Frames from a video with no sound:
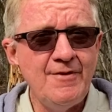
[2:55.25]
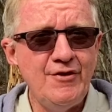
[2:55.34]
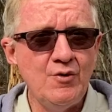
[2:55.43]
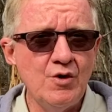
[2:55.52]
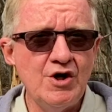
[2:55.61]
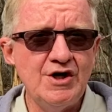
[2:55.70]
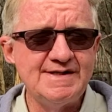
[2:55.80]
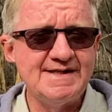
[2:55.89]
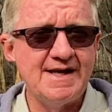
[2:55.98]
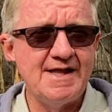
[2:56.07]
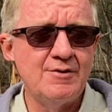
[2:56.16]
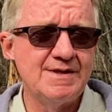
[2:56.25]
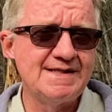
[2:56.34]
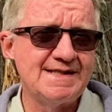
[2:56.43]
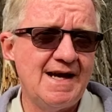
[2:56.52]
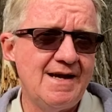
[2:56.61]
the words that they were
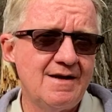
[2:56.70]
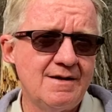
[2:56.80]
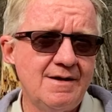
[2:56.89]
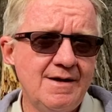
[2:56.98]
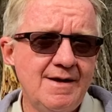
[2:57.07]
saying,